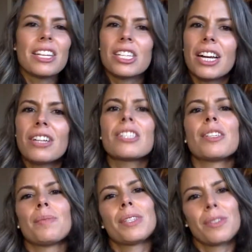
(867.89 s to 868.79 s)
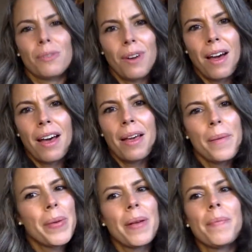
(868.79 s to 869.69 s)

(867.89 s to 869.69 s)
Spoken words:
share, subscribe,